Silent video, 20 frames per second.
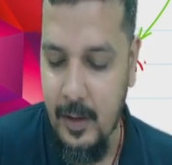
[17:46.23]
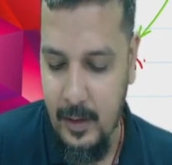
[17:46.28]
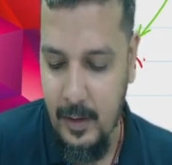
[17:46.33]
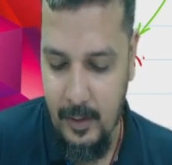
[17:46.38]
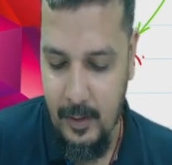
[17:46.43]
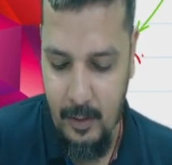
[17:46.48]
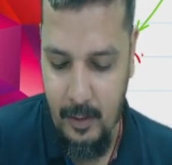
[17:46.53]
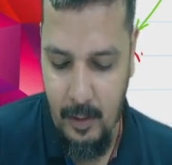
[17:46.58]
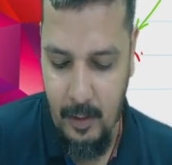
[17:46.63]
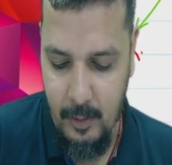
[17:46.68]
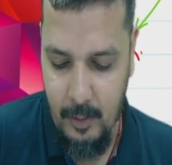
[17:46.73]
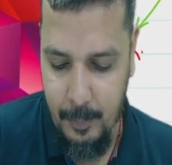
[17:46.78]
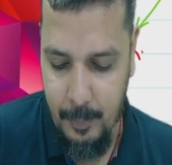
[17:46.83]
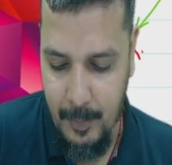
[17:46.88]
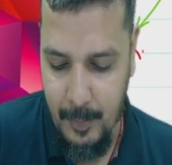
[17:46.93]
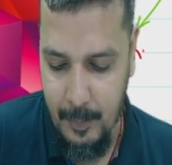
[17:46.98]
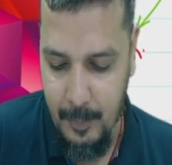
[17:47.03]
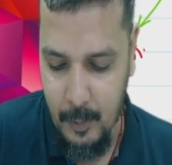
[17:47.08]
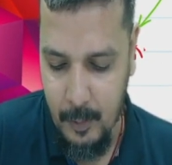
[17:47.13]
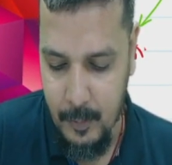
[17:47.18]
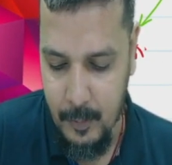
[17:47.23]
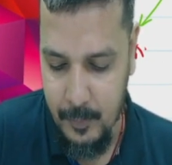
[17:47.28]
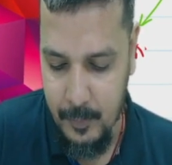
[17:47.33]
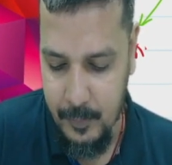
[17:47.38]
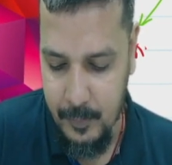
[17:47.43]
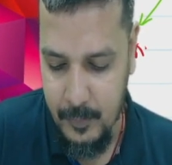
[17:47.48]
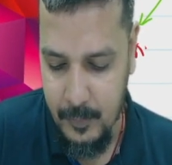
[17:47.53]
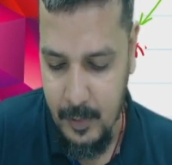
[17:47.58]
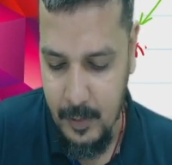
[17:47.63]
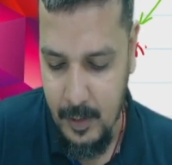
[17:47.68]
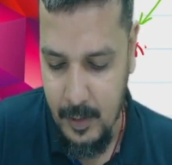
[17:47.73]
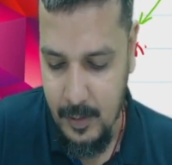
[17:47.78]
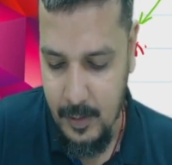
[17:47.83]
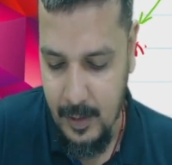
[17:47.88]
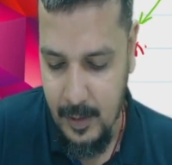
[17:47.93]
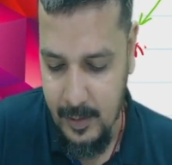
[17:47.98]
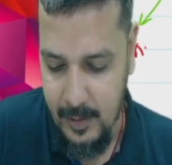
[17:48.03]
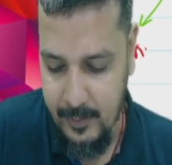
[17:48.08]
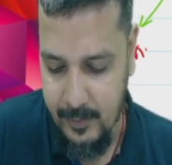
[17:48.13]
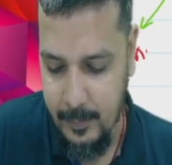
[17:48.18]
PBO,
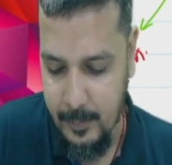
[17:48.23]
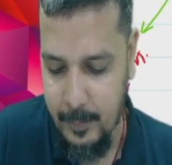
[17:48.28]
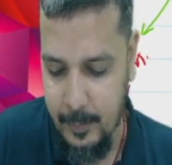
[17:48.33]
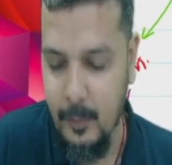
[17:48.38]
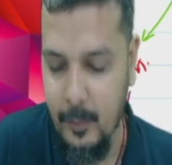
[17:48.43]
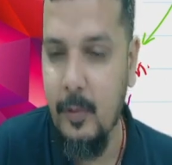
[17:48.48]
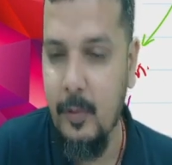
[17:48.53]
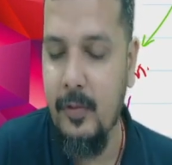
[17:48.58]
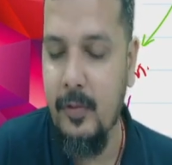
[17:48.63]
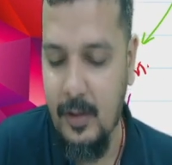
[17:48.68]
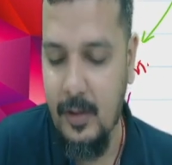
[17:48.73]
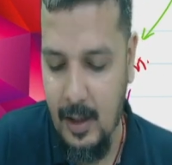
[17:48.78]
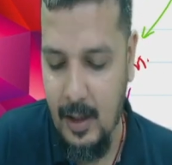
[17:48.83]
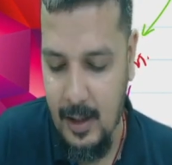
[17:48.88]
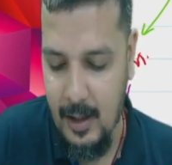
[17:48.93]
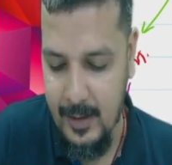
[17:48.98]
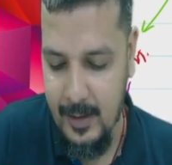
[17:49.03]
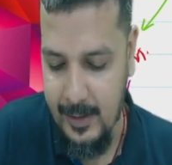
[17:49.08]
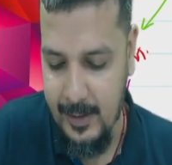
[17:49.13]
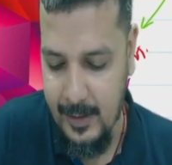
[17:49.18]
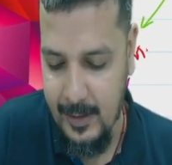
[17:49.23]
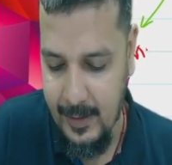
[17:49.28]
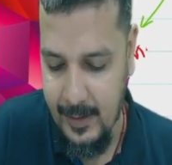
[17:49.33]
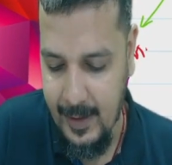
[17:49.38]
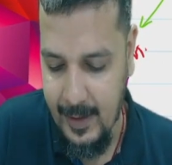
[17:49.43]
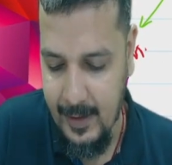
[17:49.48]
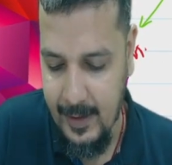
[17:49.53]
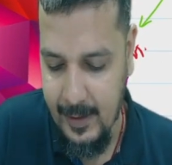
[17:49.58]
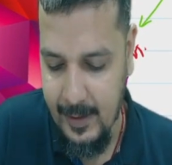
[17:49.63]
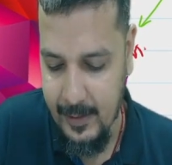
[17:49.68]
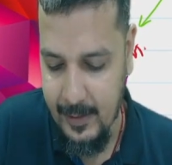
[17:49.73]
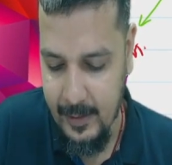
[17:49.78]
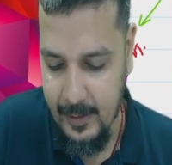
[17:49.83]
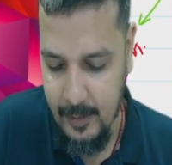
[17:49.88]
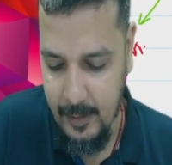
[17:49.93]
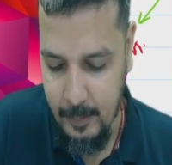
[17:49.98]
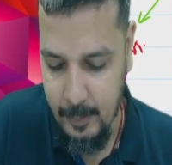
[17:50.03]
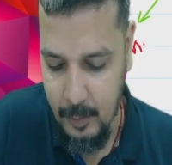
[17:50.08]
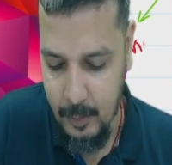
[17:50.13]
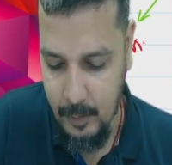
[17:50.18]
that is postcard, inland
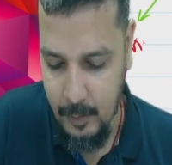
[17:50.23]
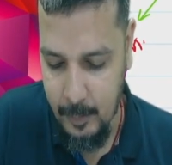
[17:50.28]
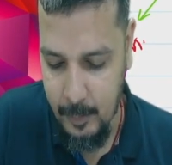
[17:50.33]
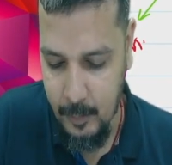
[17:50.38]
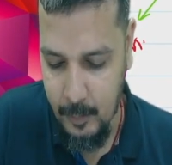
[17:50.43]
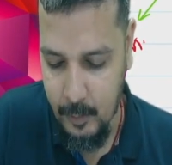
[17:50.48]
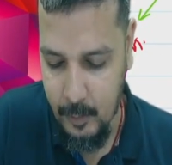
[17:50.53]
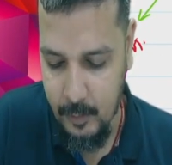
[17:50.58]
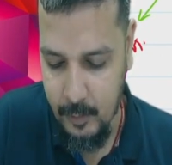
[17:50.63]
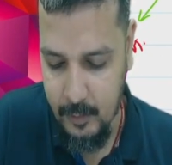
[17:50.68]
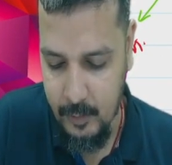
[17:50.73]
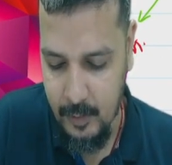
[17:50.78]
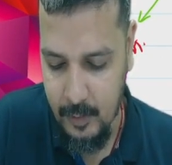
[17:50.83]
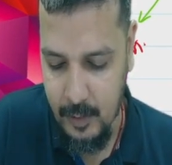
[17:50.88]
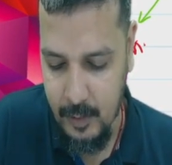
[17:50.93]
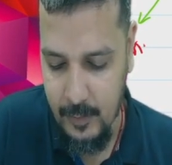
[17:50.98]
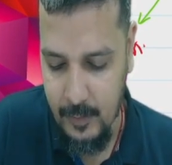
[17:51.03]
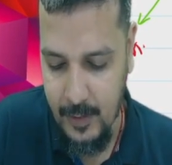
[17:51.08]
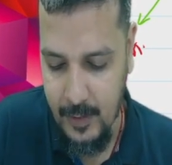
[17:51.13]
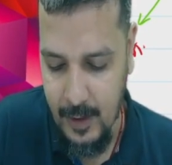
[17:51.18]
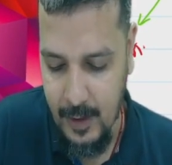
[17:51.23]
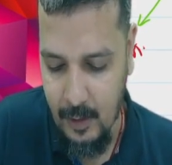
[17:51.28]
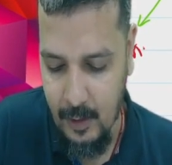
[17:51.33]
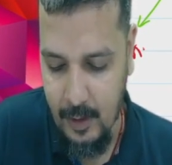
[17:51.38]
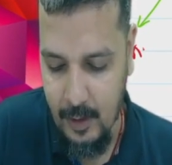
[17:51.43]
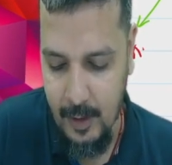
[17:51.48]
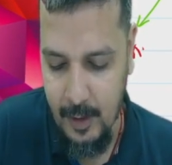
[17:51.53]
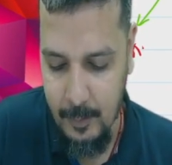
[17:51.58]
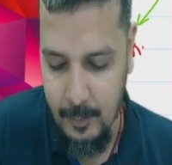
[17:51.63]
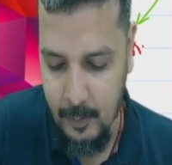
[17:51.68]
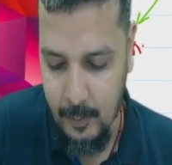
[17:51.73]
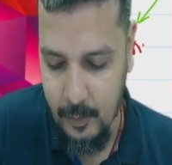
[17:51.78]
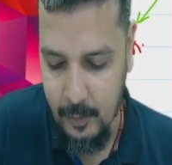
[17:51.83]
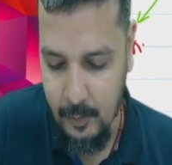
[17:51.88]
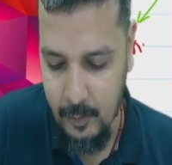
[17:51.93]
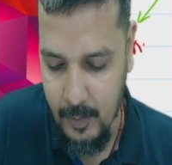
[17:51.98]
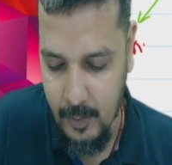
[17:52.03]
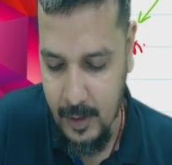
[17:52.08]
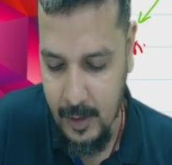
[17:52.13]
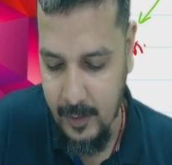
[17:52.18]
letter, book post, and ordinary
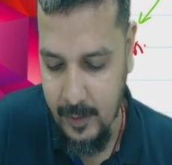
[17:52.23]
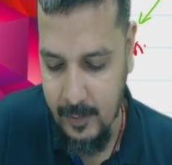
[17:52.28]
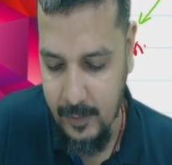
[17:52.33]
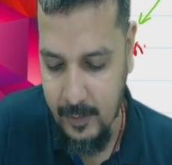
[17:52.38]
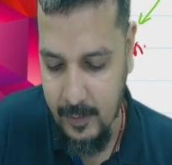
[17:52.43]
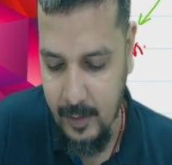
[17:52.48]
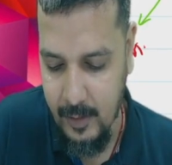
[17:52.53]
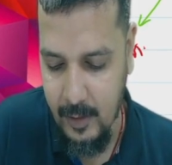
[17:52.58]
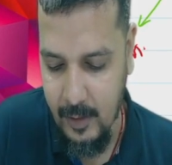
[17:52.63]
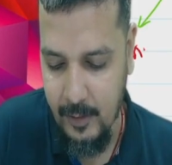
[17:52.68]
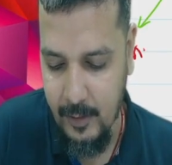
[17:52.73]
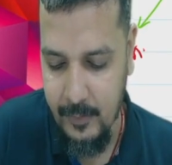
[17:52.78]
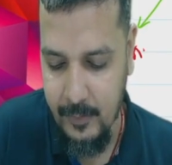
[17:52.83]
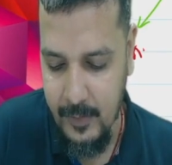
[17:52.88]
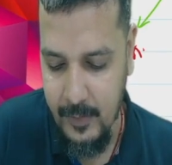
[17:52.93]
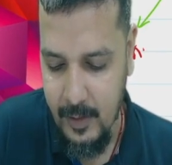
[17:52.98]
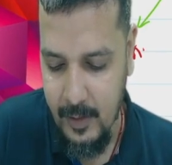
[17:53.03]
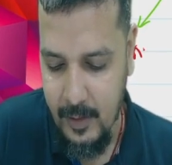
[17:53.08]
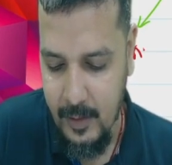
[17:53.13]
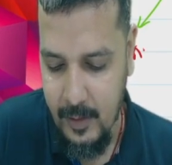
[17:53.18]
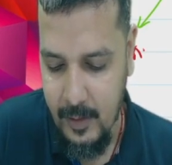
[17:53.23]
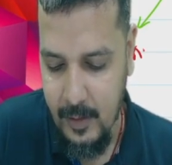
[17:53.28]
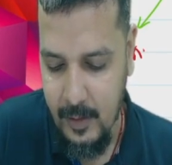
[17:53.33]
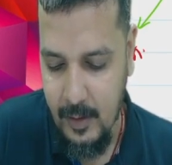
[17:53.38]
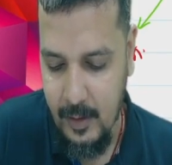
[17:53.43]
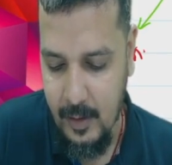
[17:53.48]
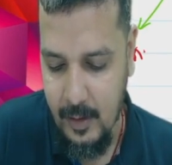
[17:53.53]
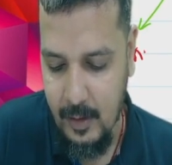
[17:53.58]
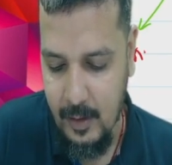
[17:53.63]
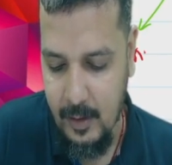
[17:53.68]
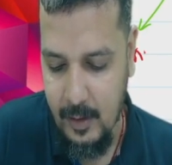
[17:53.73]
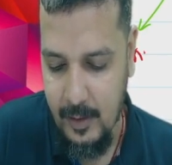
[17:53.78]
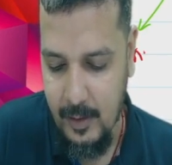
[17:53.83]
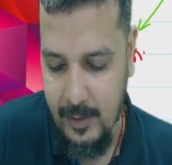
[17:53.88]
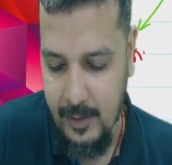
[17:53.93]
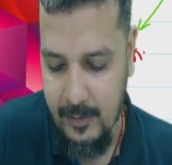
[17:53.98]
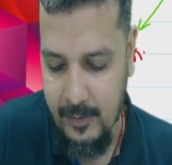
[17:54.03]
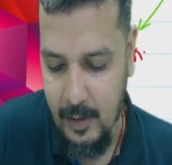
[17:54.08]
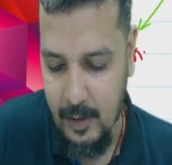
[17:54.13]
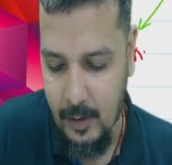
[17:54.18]
post when it is
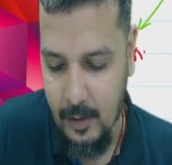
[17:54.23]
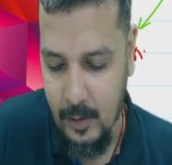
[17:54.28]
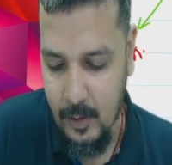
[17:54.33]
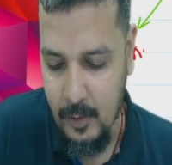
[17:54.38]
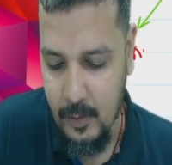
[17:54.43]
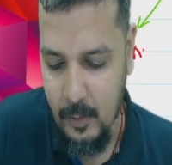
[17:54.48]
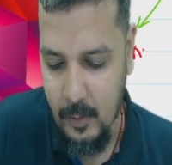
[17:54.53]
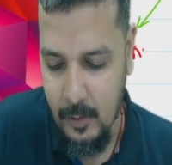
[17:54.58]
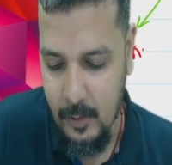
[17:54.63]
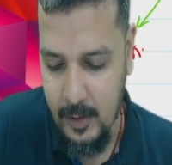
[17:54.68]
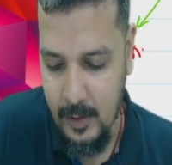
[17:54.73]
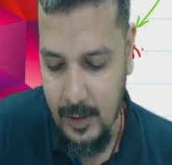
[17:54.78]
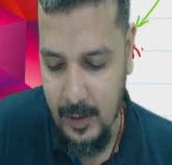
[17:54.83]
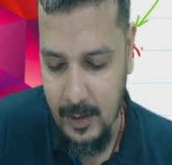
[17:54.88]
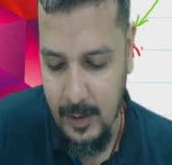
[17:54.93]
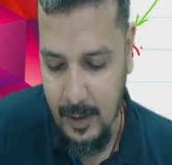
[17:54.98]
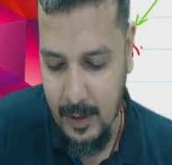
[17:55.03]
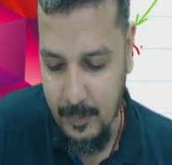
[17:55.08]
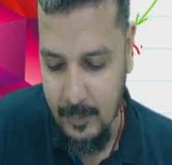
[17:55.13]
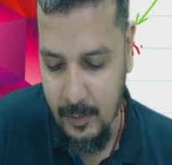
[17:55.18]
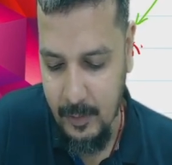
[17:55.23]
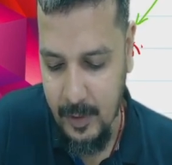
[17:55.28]
less than or equal to 10 grams.